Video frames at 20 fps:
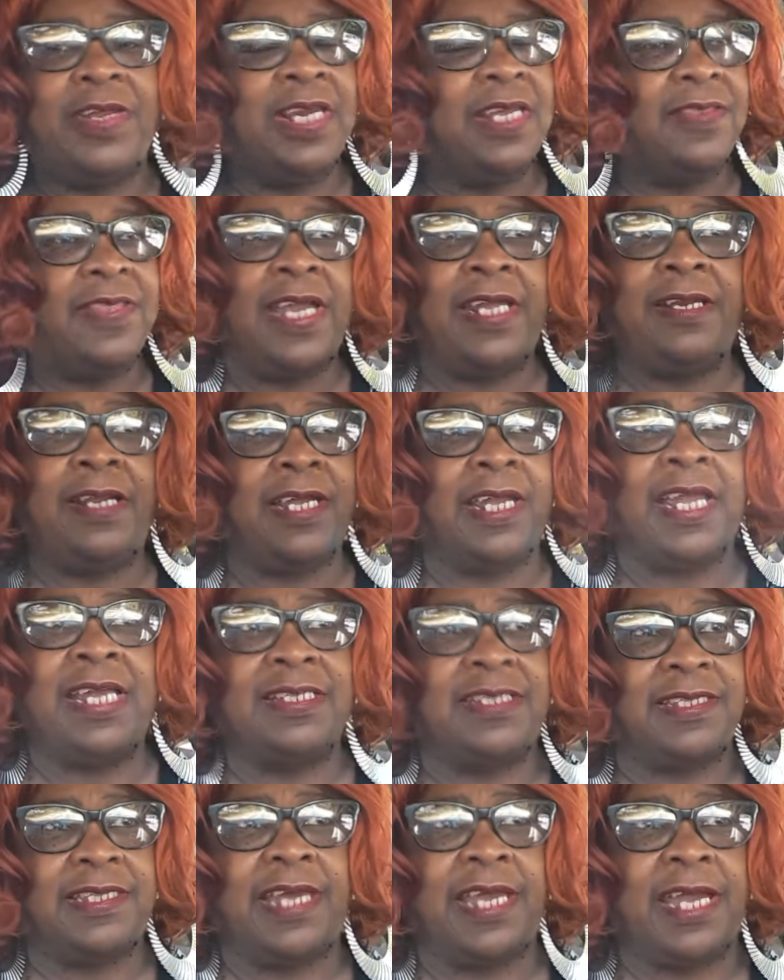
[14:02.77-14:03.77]
anything
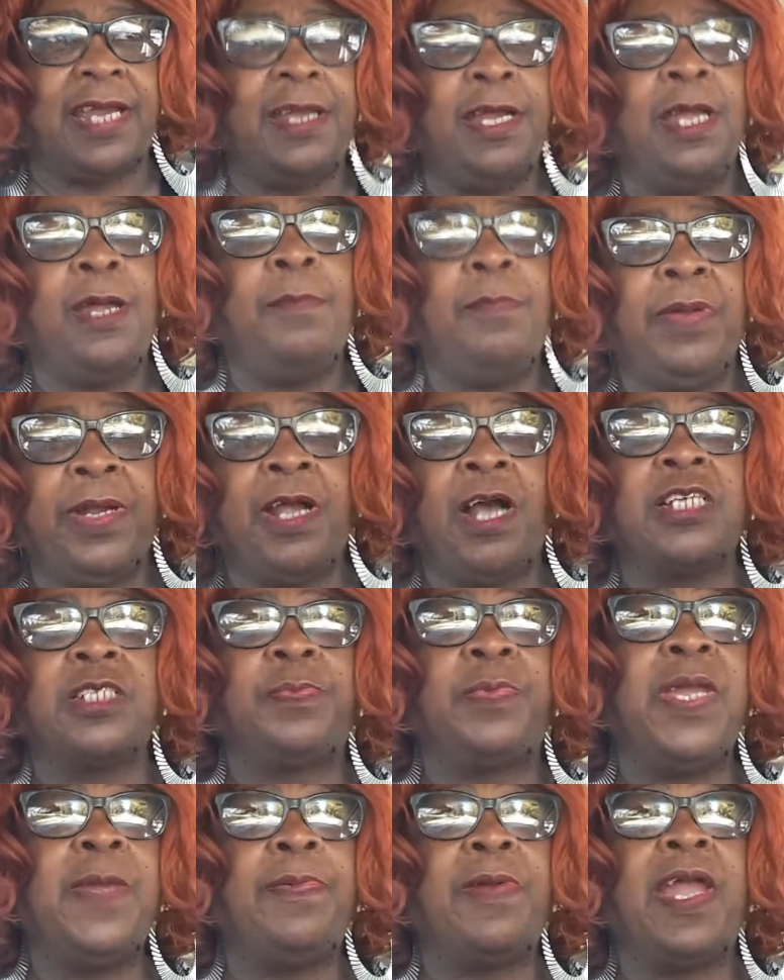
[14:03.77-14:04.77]
against that because
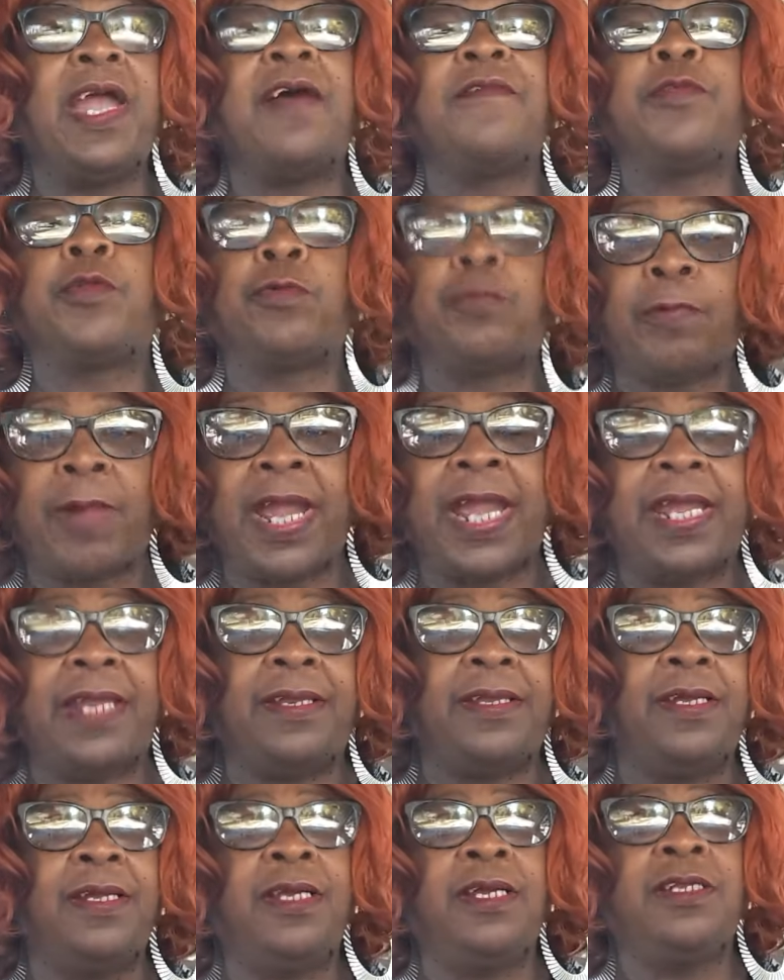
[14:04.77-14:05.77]
people have the right
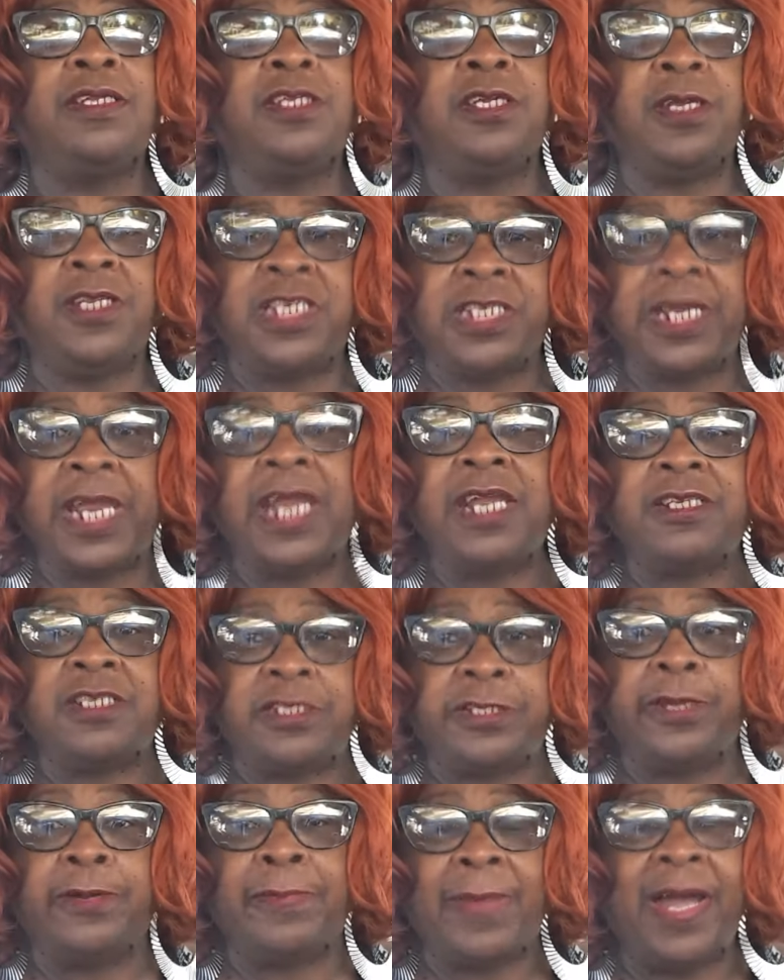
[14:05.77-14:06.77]
to change
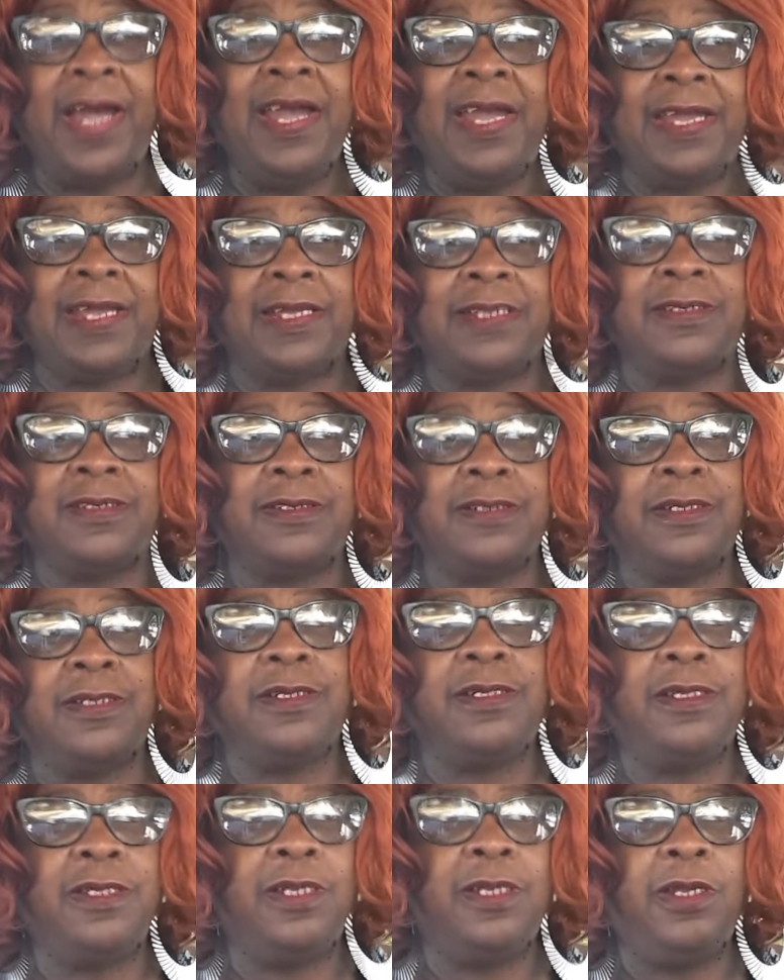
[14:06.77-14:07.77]
their minds.
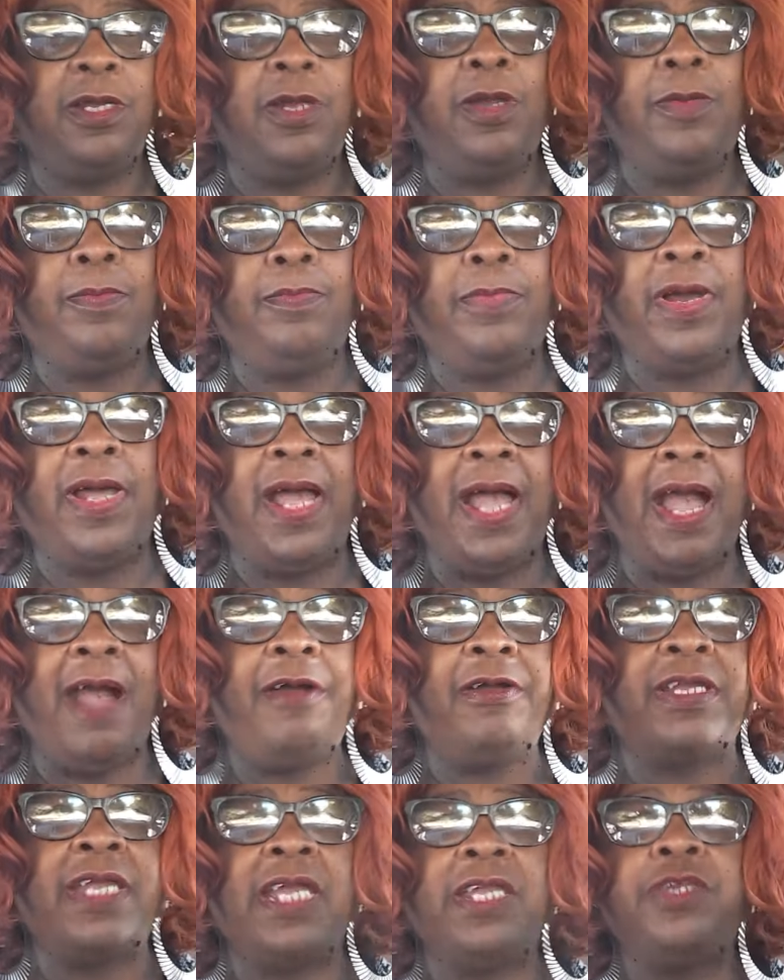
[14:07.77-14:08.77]
But
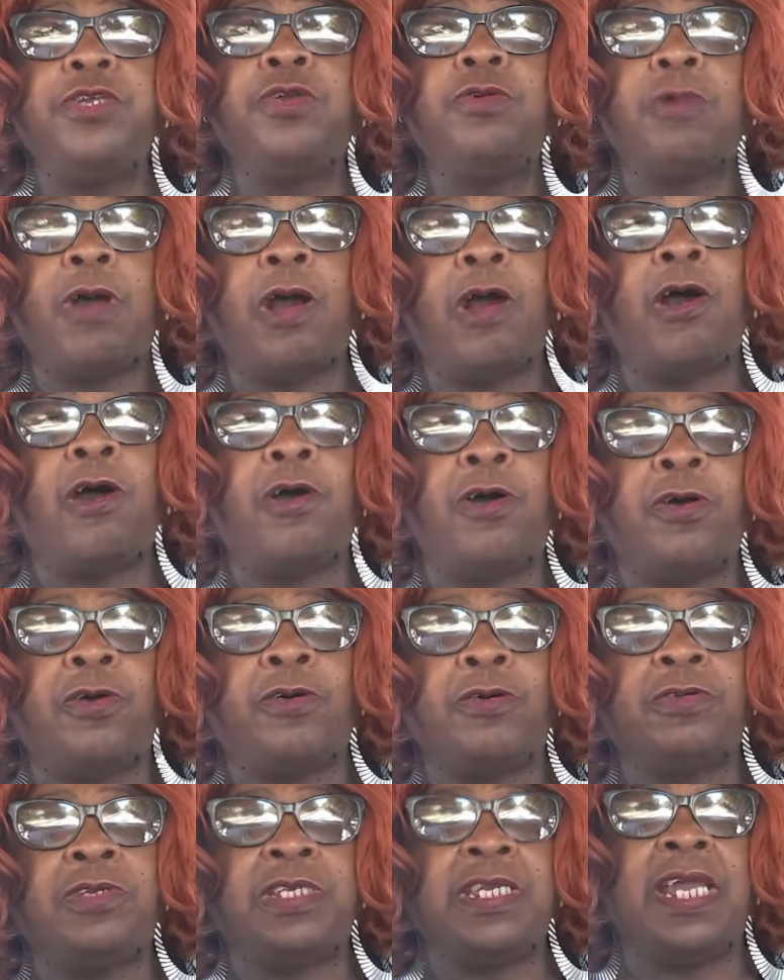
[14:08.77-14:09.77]
how can you
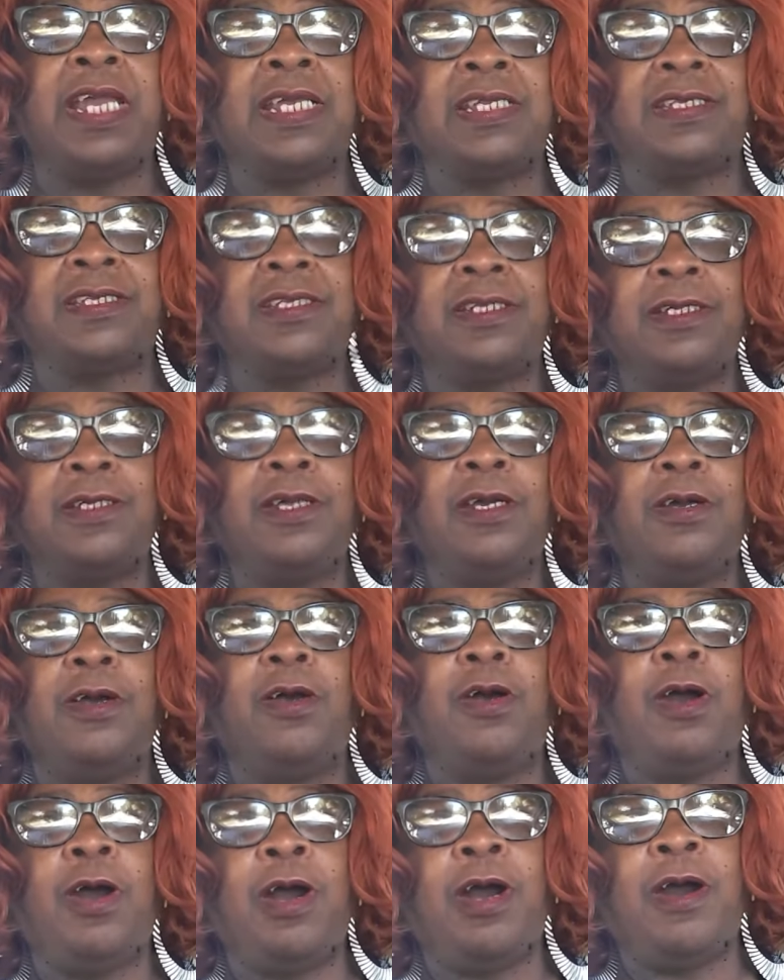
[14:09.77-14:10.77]
all just
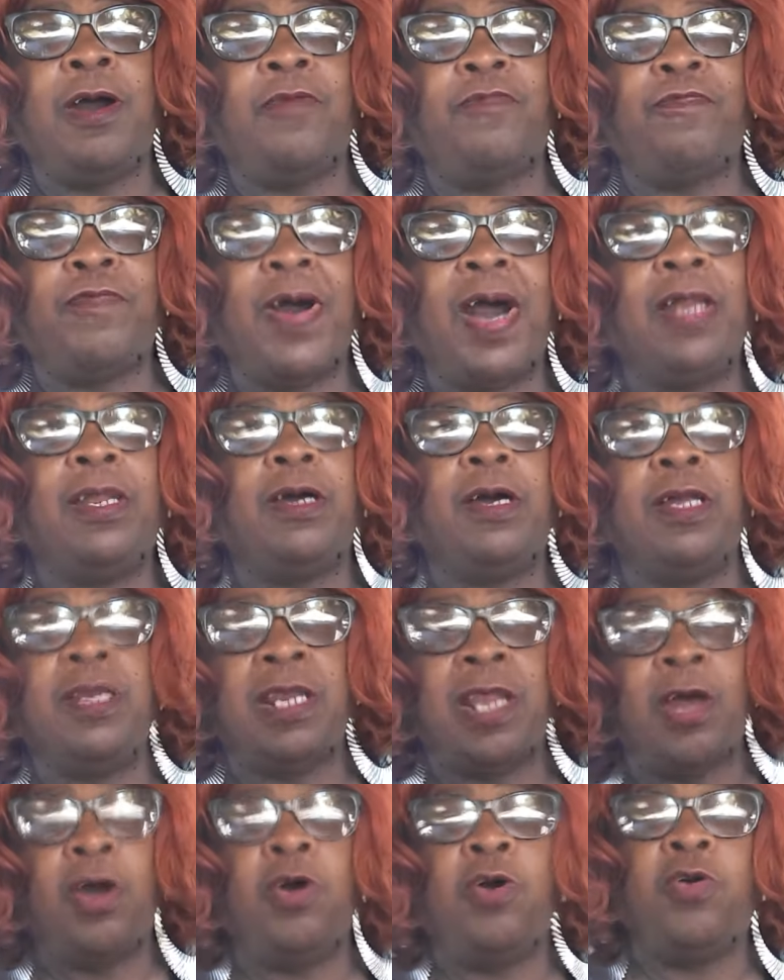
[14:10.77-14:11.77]
uh, follow
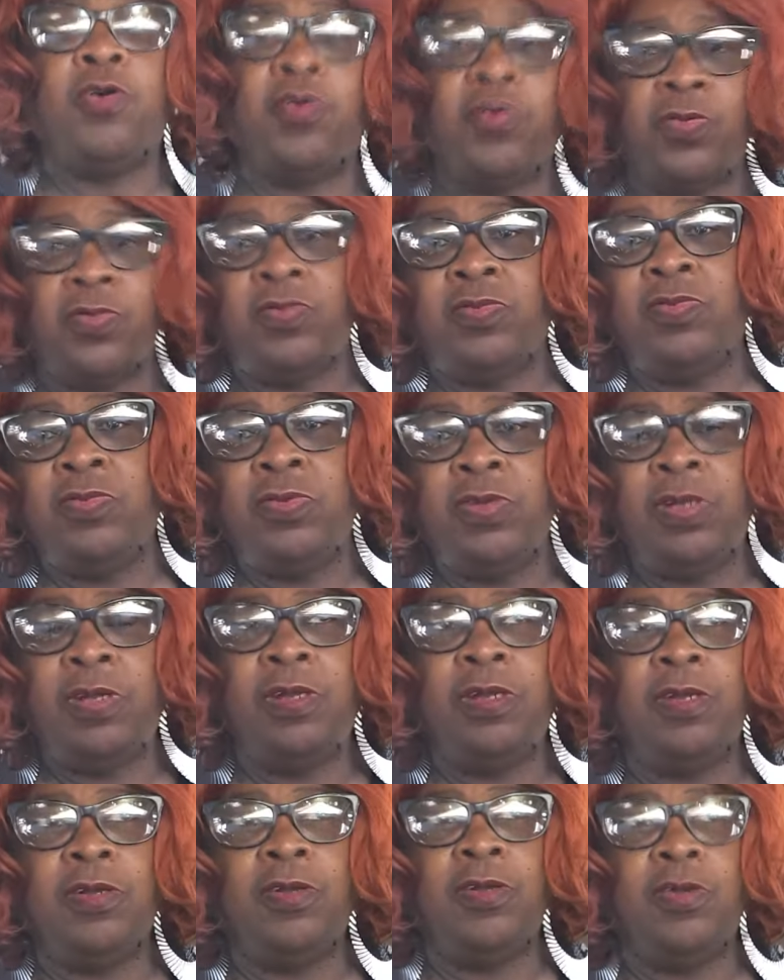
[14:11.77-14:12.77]

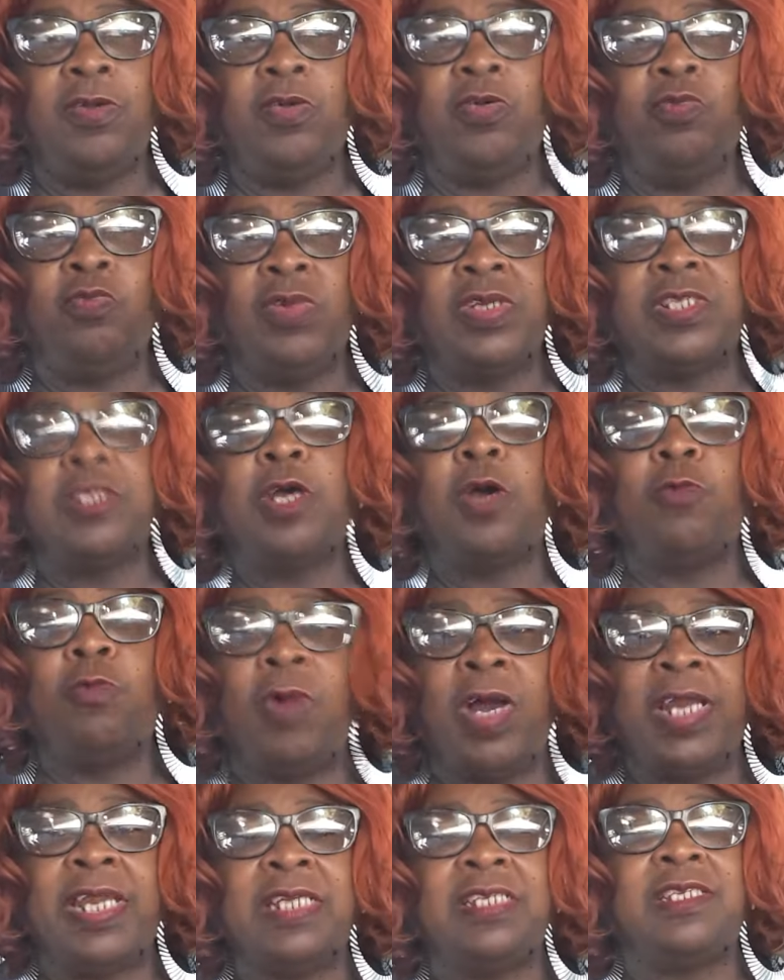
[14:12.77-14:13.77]
along when
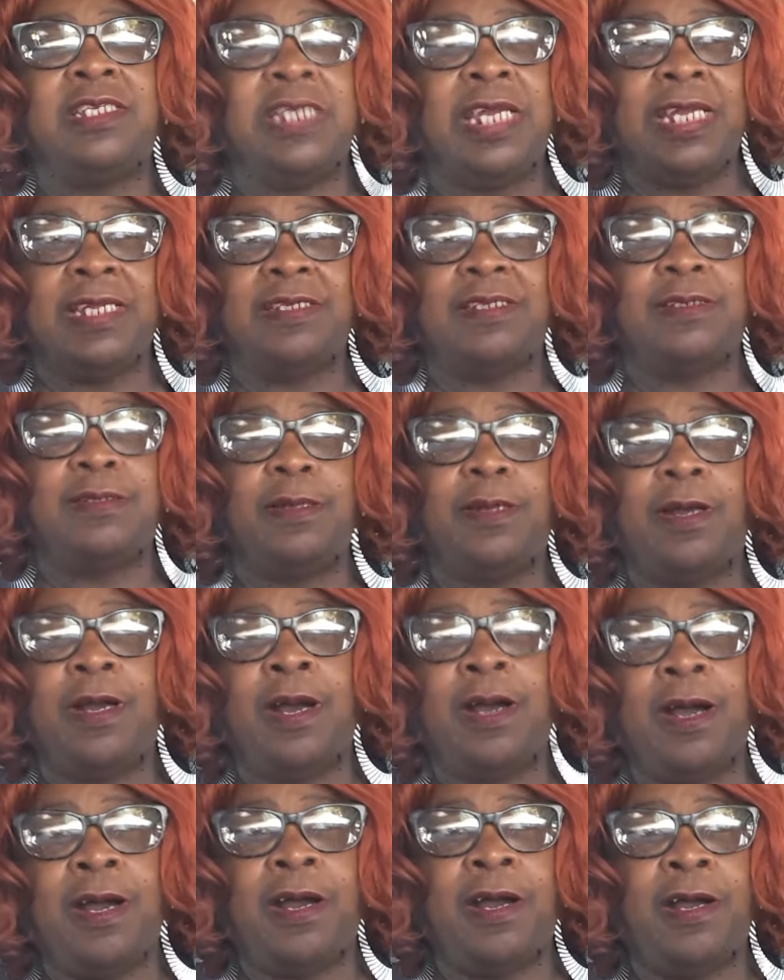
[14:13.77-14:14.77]
someone is just
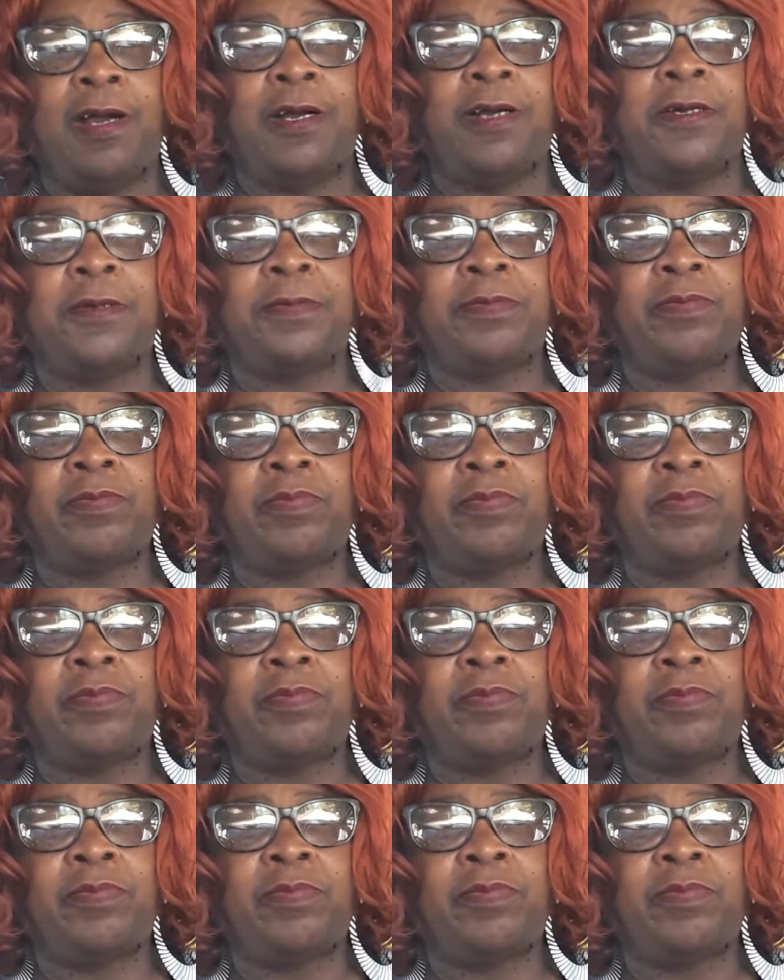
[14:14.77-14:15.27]
uh,